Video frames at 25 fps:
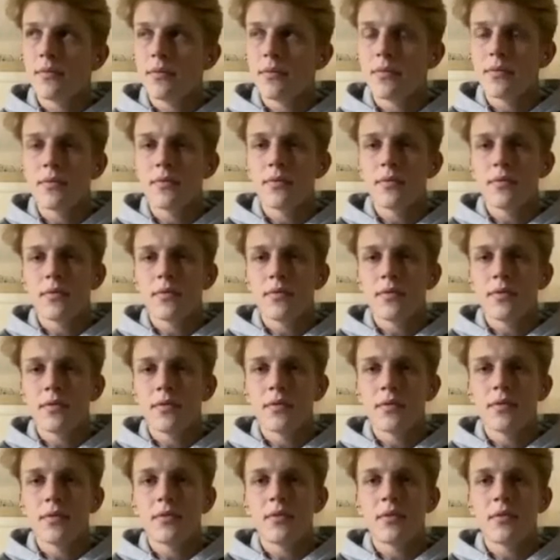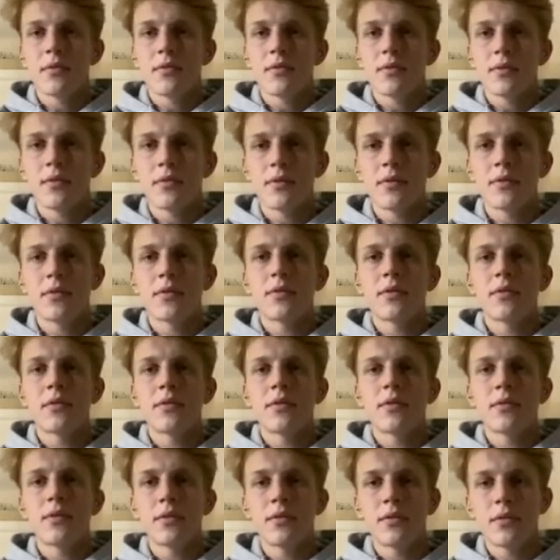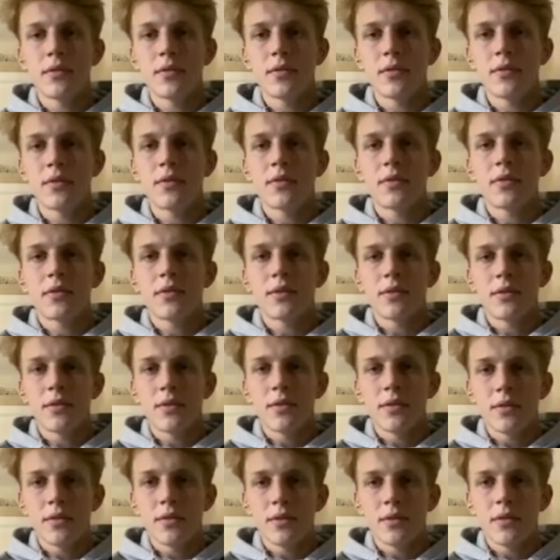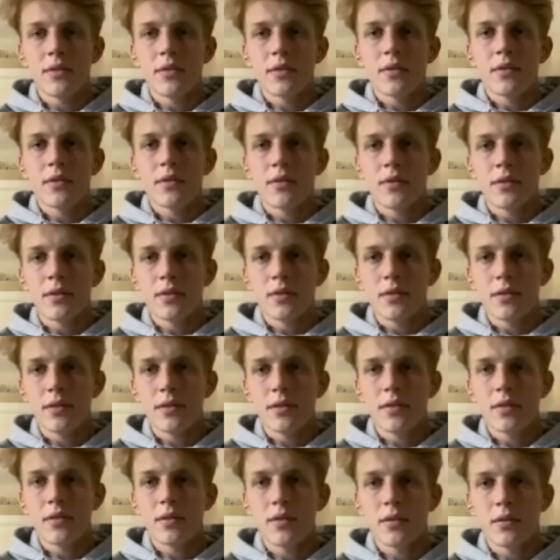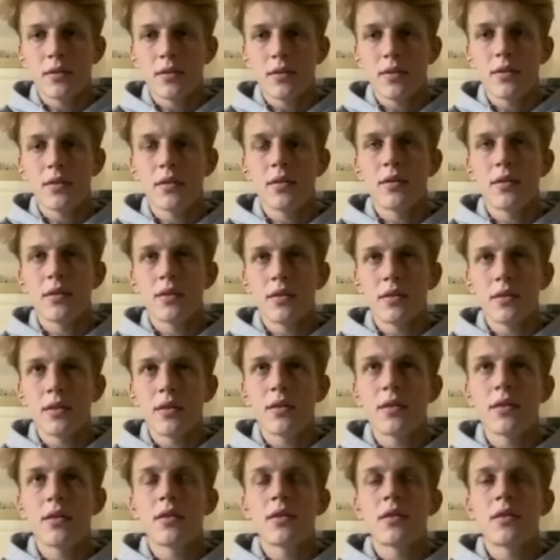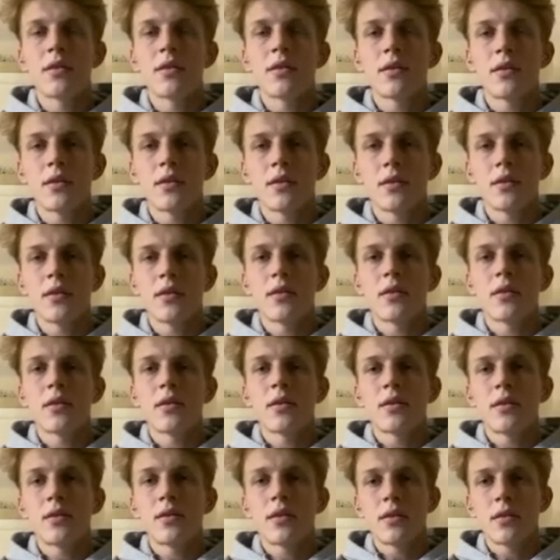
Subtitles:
No words are spoken by the person on screen.